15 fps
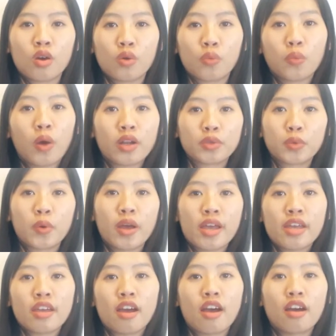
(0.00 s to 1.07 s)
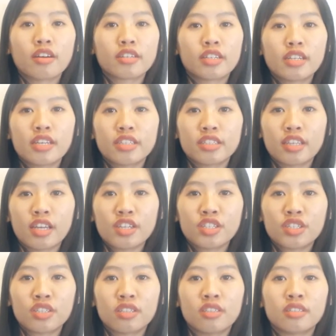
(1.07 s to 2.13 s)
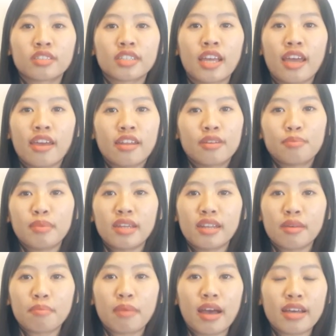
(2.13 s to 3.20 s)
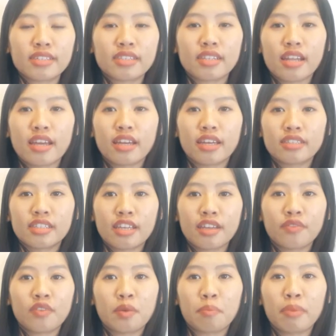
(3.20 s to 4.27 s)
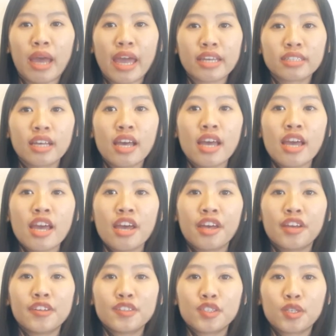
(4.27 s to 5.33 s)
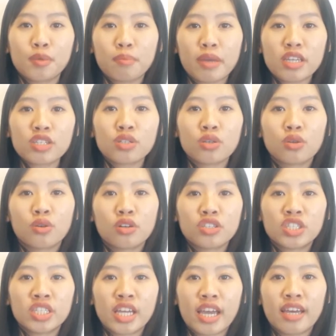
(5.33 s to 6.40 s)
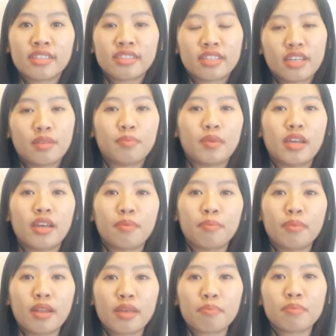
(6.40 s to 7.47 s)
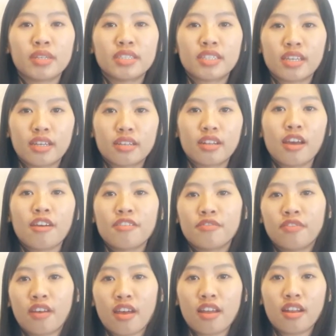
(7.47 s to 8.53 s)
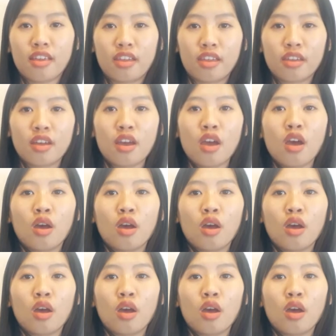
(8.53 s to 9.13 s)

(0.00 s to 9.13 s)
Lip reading: One way organization can minimize negative impact is to make sure change is implemented fairly.